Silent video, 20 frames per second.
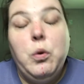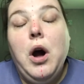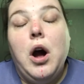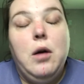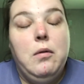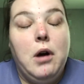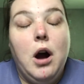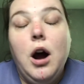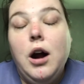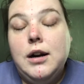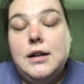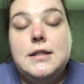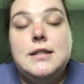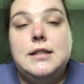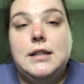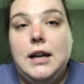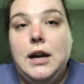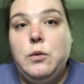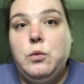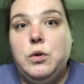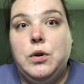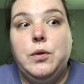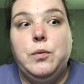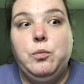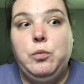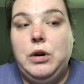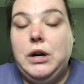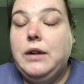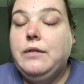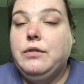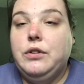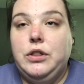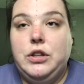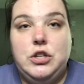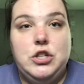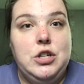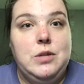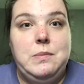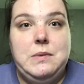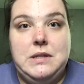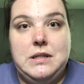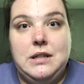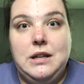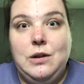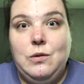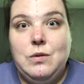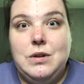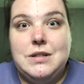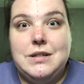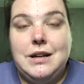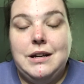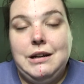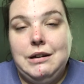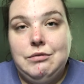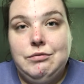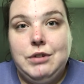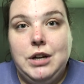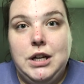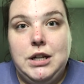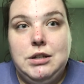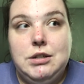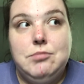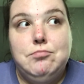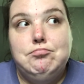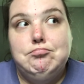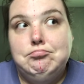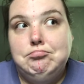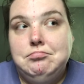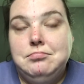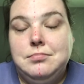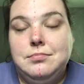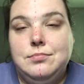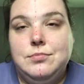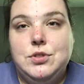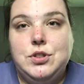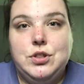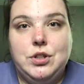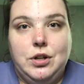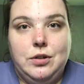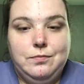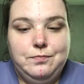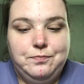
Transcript: honestly, I wore whatever the cheapest thing was I could find. So,